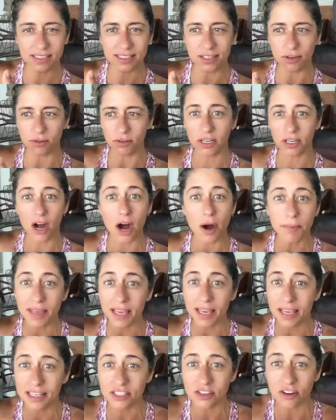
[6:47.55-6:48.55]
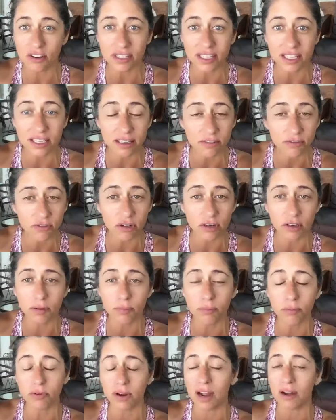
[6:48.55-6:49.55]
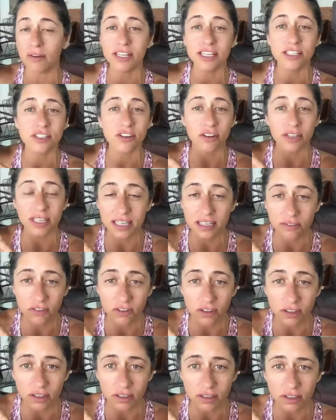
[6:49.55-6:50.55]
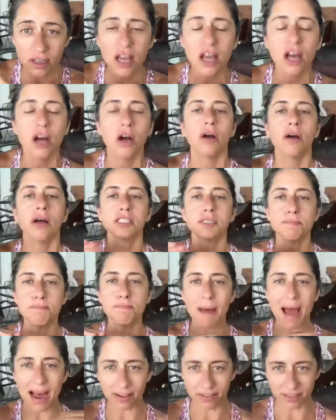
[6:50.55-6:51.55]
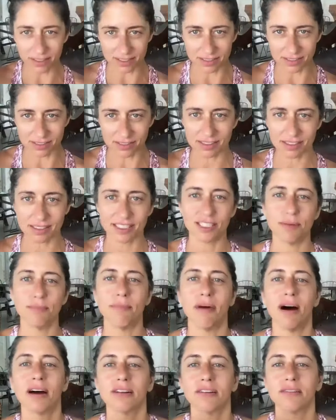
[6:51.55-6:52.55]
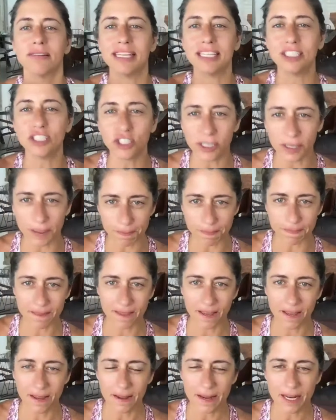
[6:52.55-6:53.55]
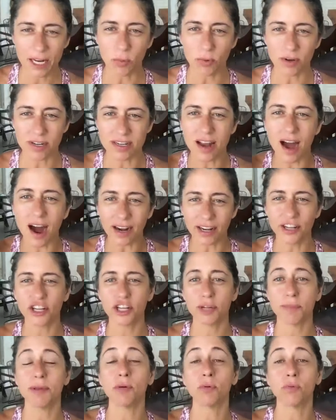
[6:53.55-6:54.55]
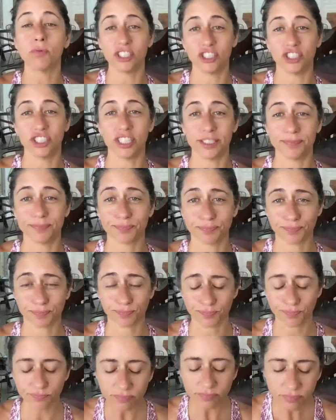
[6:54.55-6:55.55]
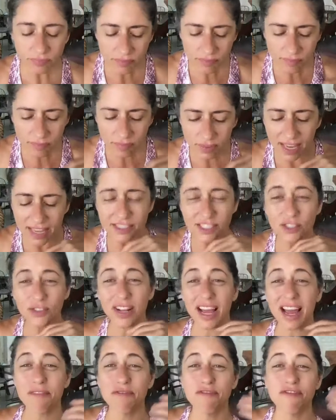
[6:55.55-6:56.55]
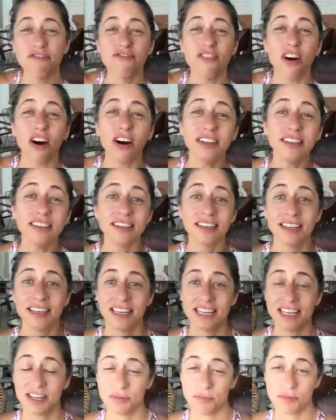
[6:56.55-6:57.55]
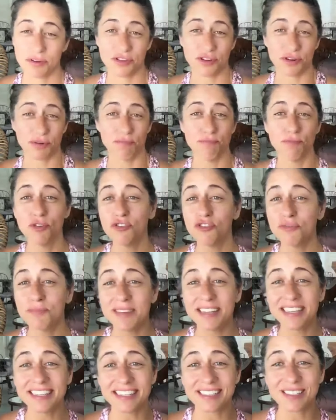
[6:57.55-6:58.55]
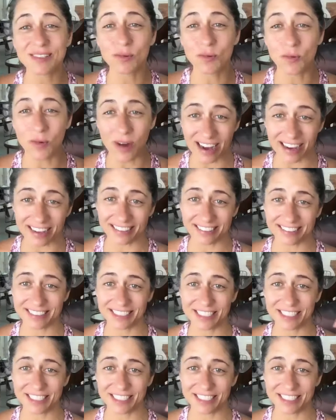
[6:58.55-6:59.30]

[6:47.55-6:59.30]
Cupcakes aren't evil, brownies aren't evil. It's balance, moderation. We're not here to be rigid. And so to have fun with your movement as well.